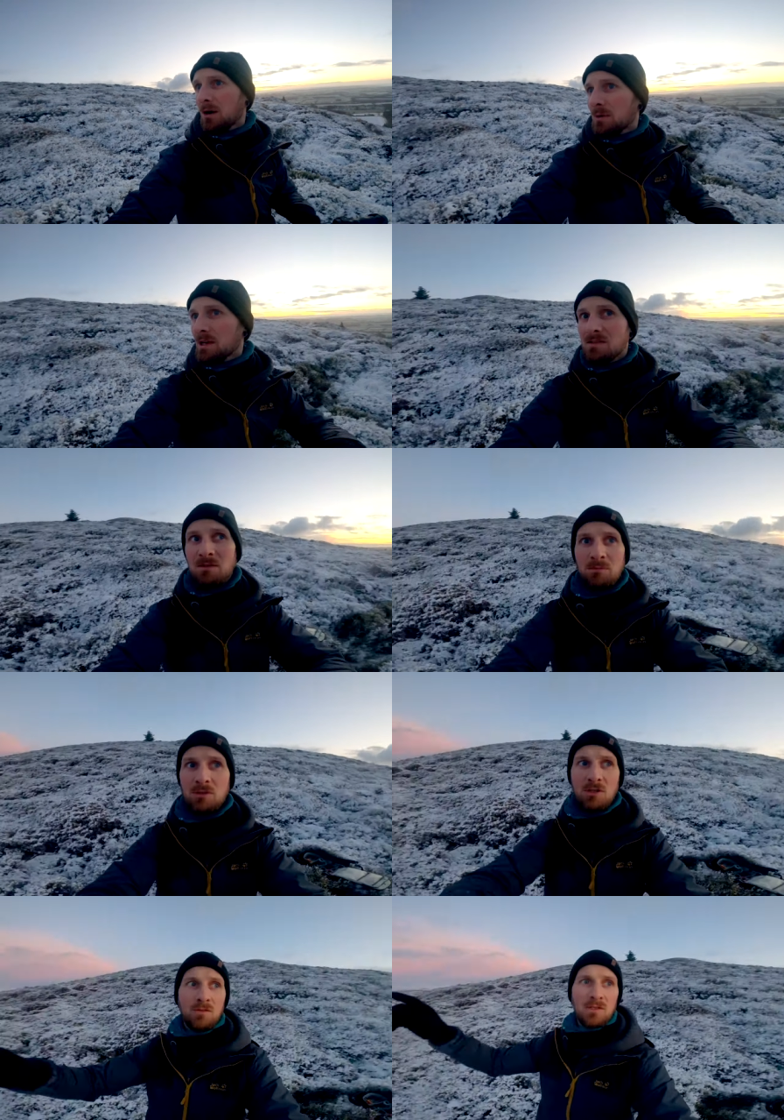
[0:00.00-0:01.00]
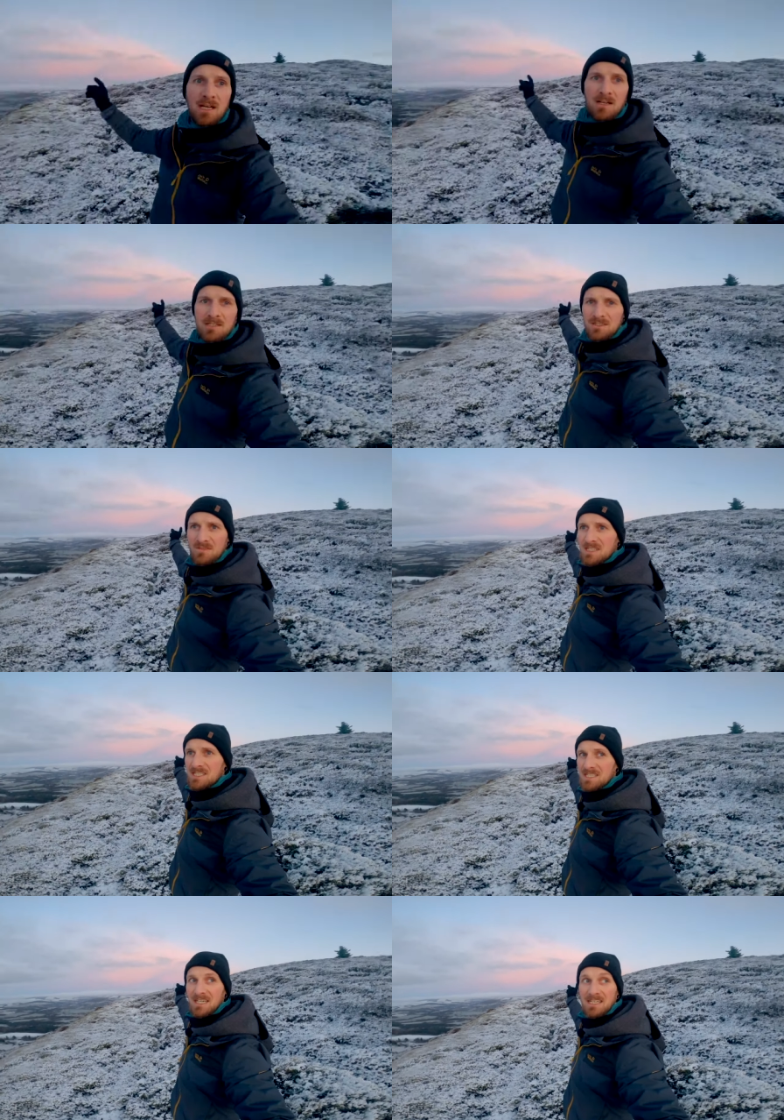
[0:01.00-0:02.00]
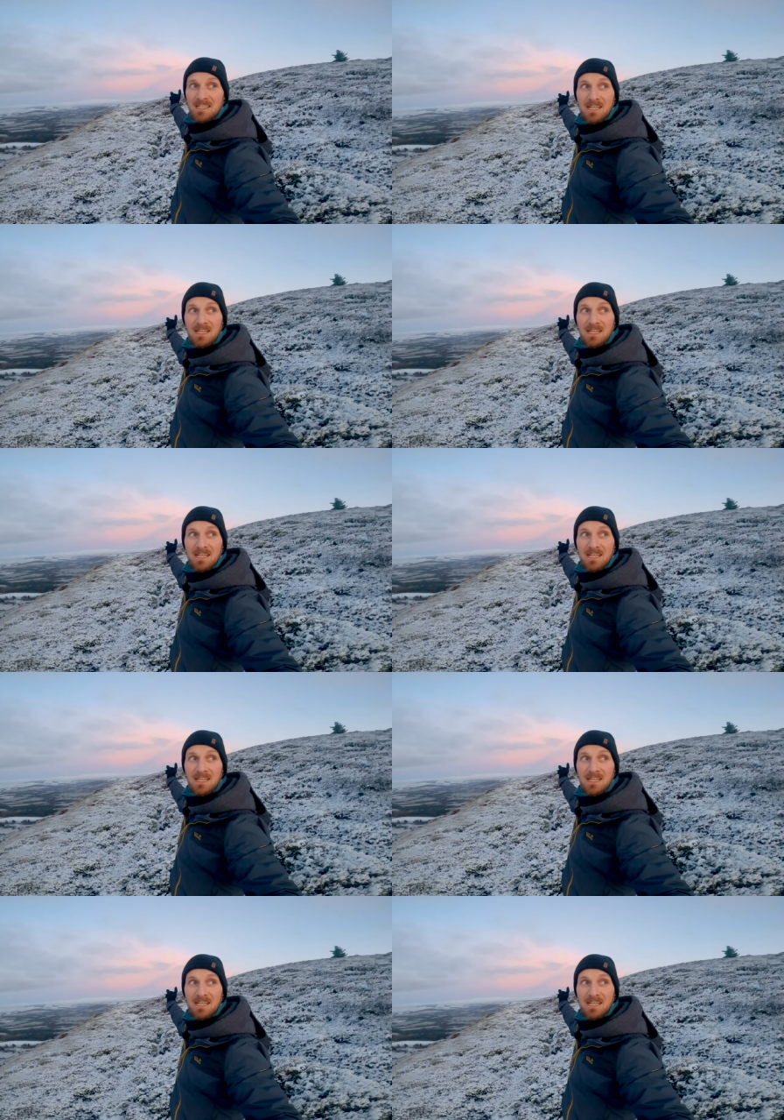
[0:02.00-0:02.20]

we have some beautiful colour to this side.